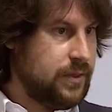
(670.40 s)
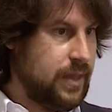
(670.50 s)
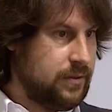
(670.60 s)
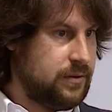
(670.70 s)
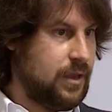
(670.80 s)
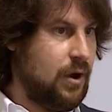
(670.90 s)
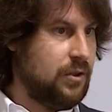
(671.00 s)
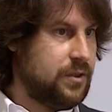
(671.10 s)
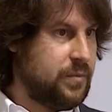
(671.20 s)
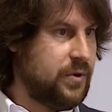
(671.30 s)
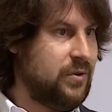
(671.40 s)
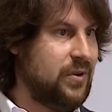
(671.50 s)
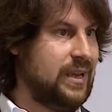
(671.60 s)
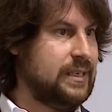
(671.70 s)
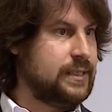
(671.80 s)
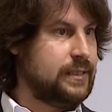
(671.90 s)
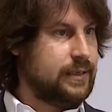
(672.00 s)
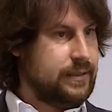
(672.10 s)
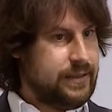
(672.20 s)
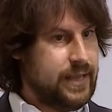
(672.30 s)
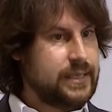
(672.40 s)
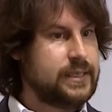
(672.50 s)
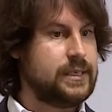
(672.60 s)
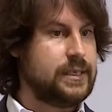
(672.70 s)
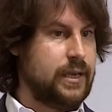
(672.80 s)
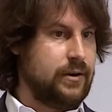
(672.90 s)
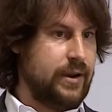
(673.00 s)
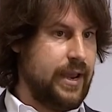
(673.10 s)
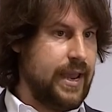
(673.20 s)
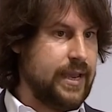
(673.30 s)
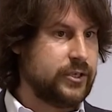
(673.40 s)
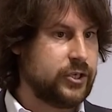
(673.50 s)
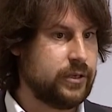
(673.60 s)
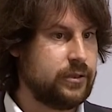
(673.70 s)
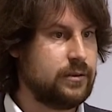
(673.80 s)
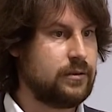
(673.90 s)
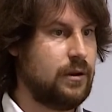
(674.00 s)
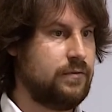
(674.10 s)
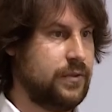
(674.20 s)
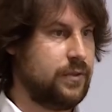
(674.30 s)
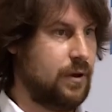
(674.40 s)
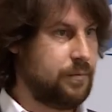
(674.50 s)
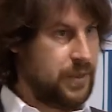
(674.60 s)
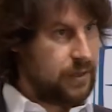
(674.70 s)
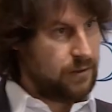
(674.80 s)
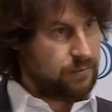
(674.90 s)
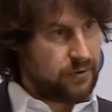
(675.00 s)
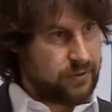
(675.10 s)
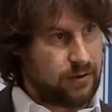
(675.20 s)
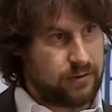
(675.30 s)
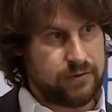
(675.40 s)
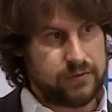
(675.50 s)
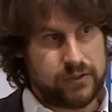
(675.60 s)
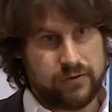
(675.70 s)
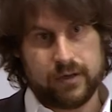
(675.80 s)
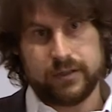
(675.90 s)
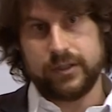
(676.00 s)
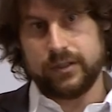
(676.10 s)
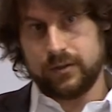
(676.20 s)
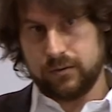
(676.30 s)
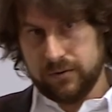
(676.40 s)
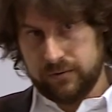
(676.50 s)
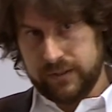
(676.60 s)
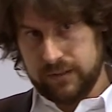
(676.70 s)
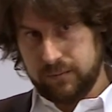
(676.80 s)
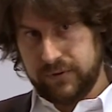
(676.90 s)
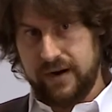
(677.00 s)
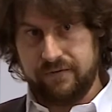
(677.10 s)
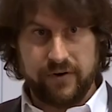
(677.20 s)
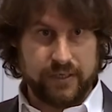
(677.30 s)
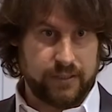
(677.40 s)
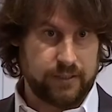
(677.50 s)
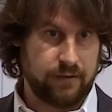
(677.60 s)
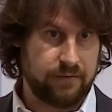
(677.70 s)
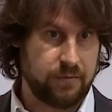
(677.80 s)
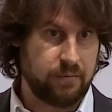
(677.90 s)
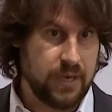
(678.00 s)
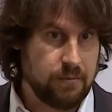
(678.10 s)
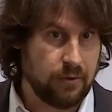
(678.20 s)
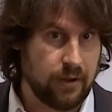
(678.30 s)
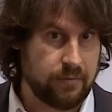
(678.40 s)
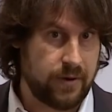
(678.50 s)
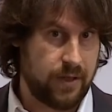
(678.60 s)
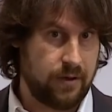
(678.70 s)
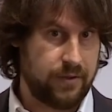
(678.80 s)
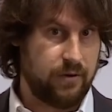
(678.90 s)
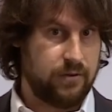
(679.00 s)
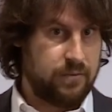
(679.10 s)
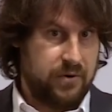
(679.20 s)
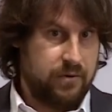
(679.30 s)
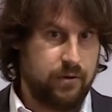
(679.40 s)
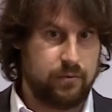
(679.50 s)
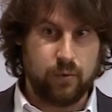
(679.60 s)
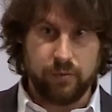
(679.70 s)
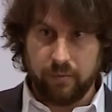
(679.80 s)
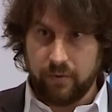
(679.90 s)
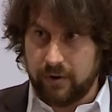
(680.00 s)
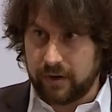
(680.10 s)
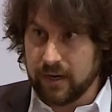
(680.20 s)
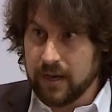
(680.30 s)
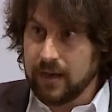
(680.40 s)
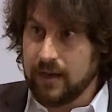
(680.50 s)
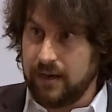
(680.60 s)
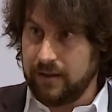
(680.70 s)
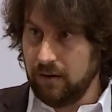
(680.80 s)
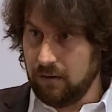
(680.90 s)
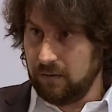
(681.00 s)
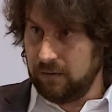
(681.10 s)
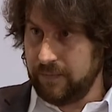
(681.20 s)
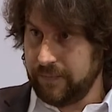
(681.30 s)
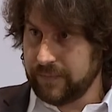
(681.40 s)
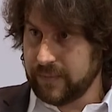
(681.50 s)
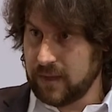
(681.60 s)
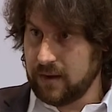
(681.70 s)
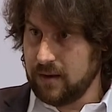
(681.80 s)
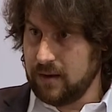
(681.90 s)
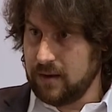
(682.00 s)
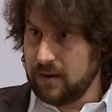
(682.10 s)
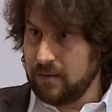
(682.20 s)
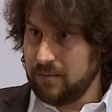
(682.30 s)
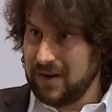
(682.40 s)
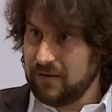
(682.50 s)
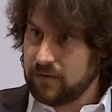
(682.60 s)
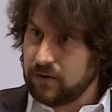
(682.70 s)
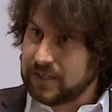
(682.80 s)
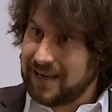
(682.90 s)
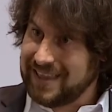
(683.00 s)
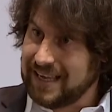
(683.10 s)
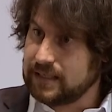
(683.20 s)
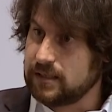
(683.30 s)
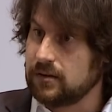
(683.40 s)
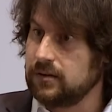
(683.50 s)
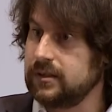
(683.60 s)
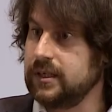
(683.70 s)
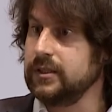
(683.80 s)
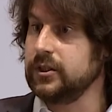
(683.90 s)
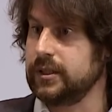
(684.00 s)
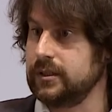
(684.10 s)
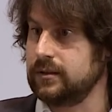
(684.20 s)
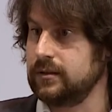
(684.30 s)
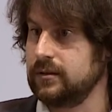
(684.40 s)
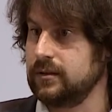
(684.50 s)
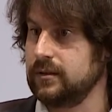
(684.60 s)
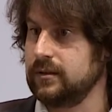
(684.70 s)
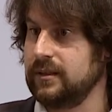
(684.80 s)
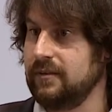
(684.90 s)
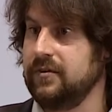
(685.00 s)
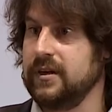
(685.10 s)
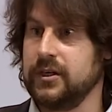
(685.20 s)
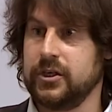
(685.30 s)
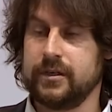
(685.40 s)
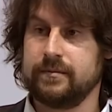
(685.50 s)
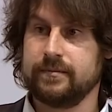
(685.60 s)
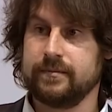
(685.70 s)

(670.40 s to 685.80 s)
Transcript: that the entrepreneur is the necessary agent of adopting the productive structures to the real preferences of the people, and without the entrepreneur it wouldn't work at all. But of course I think it's a contingent uh, definition.